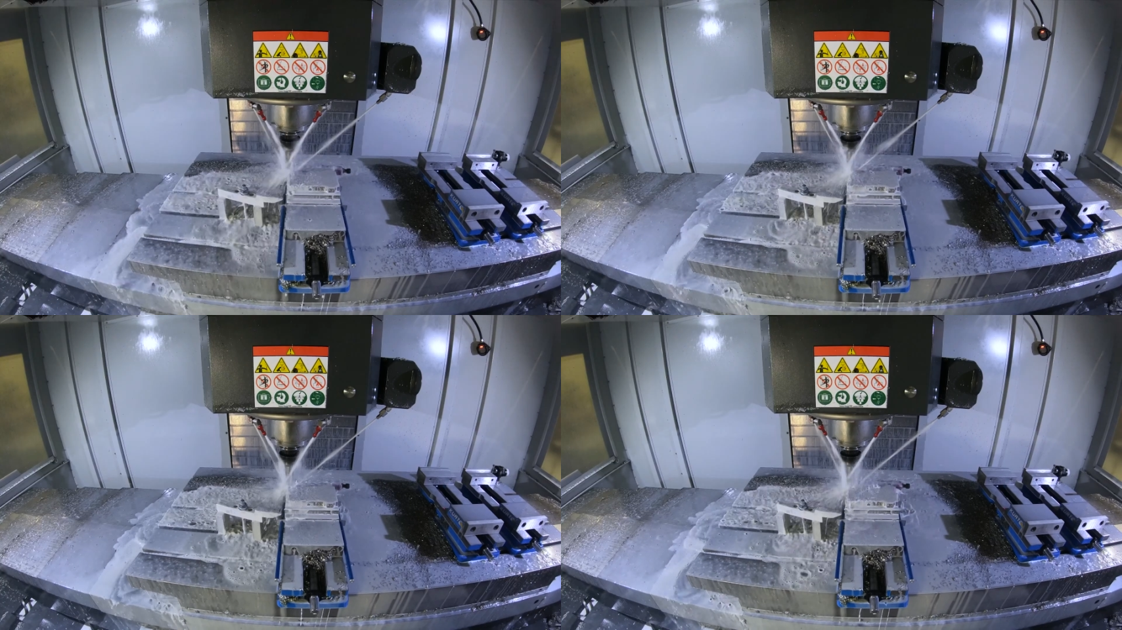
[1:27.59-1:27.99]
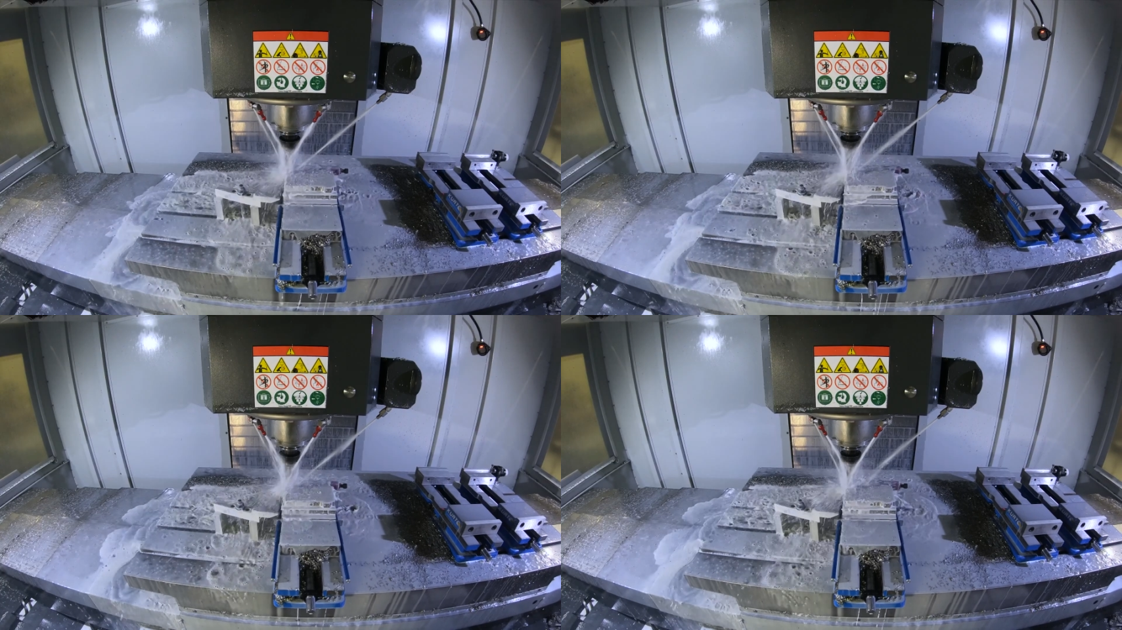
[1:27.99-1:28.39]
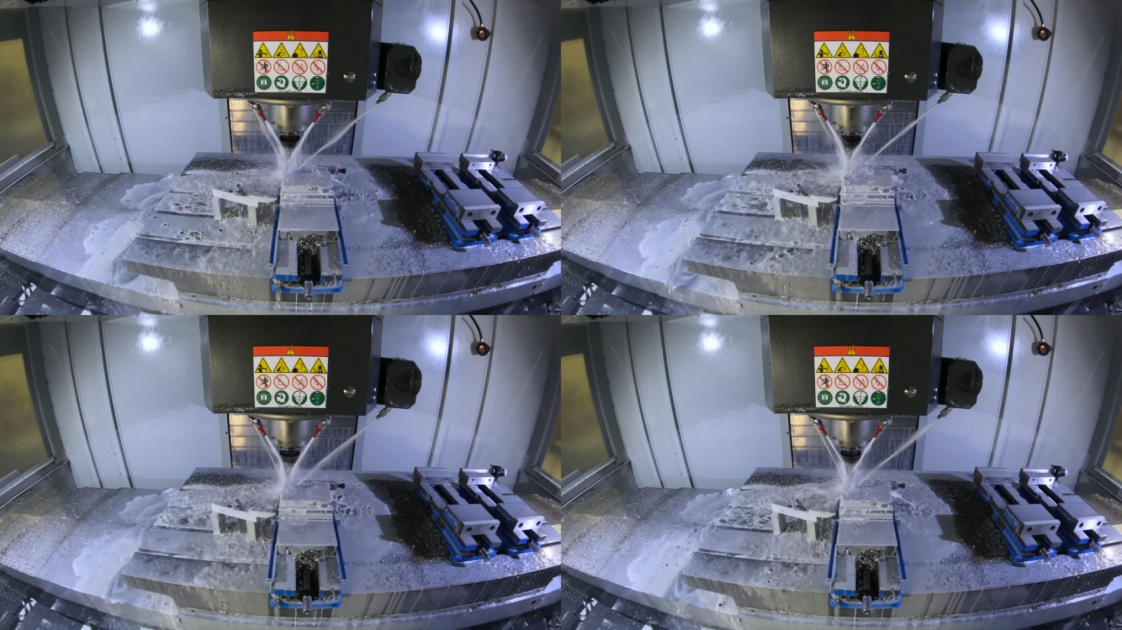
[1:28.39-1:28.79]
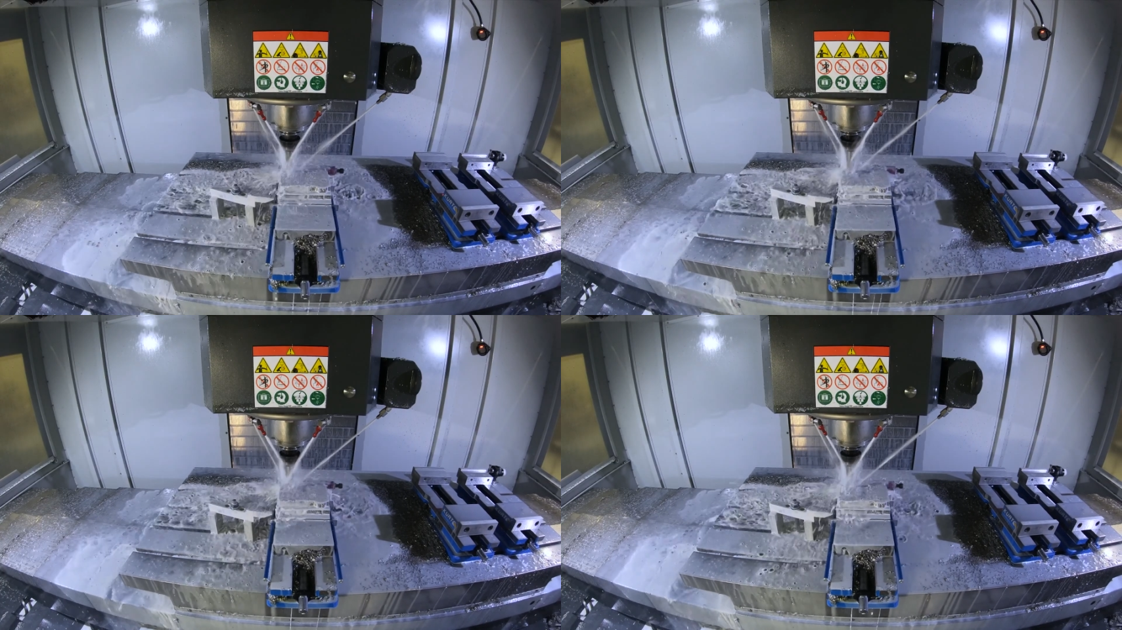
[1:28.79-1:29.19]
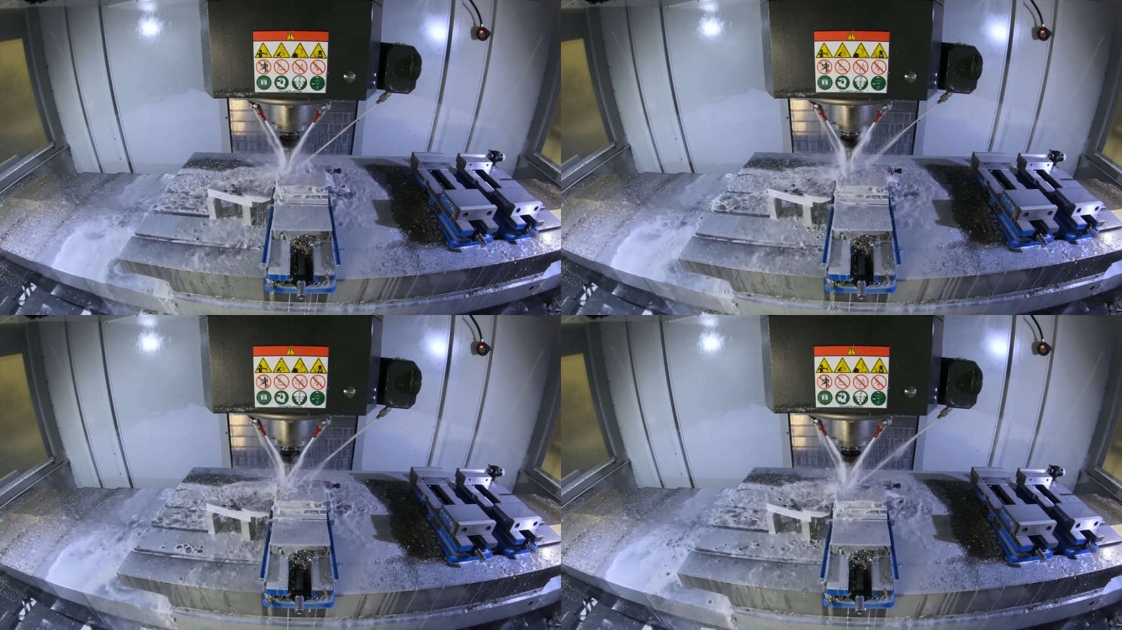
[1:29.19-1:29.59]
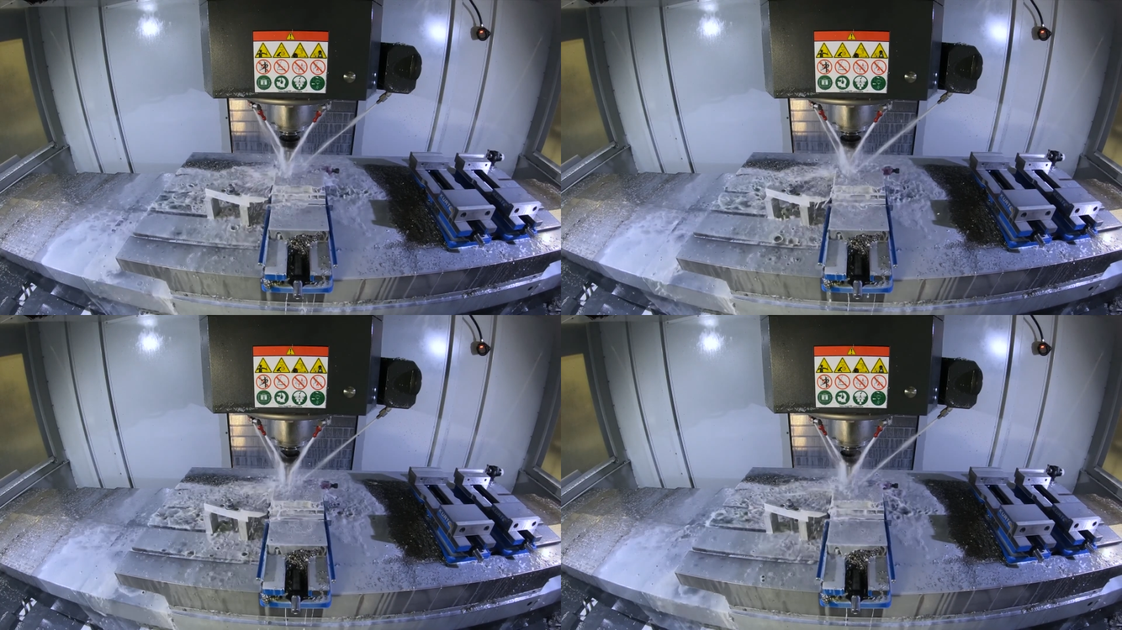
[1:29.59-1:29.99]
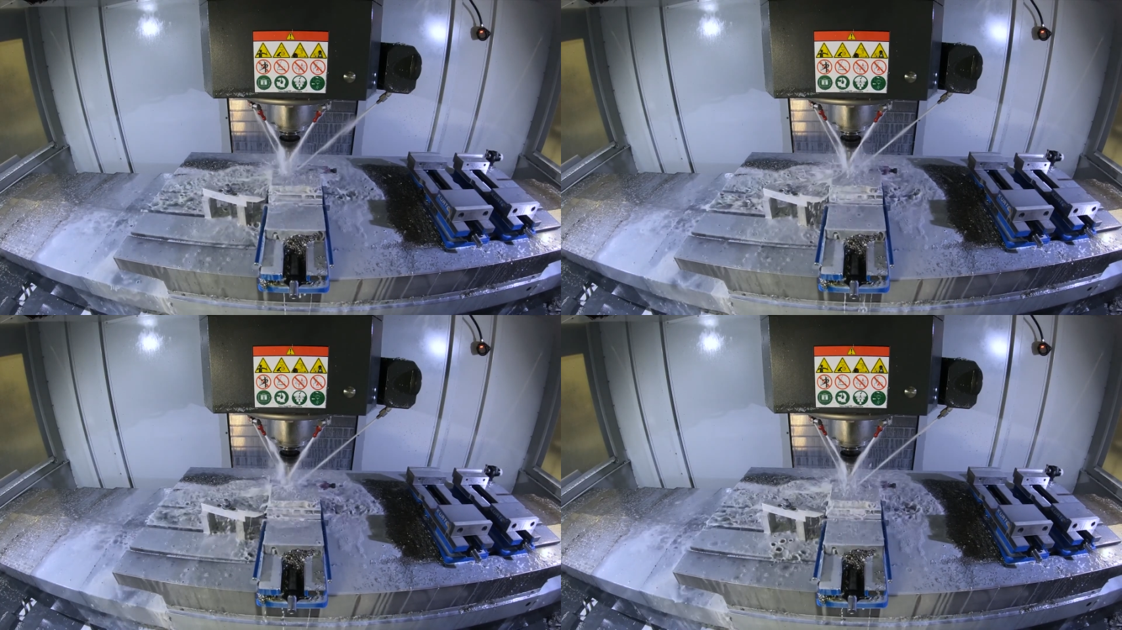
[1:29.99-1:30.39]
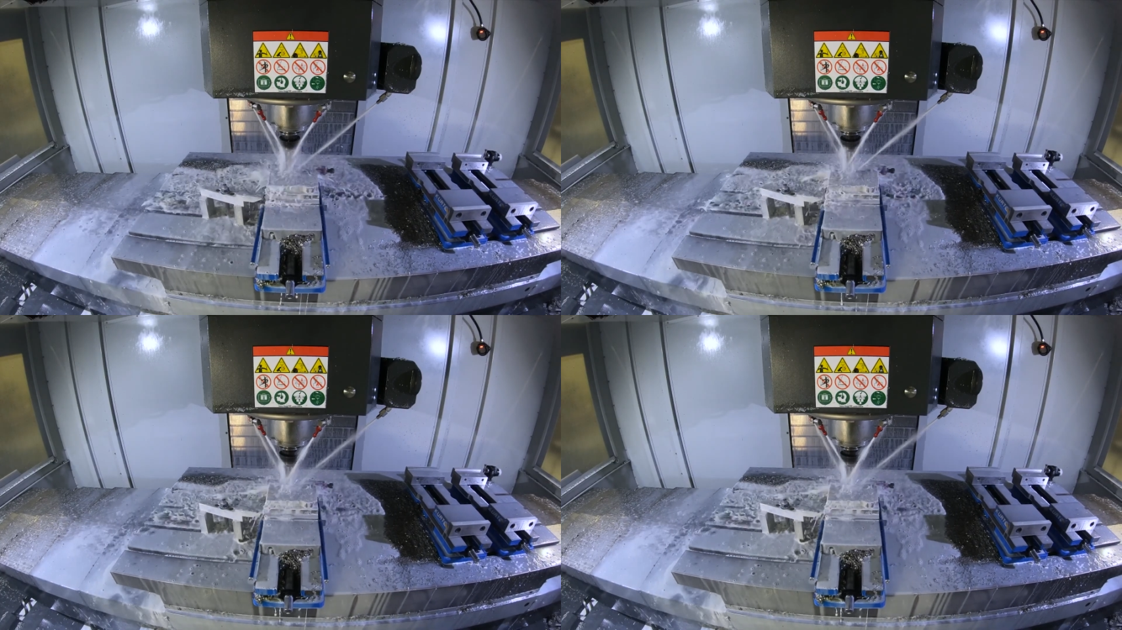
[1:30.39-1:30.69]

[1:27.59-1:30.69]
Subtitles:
No face is visible, so there are no lips to read.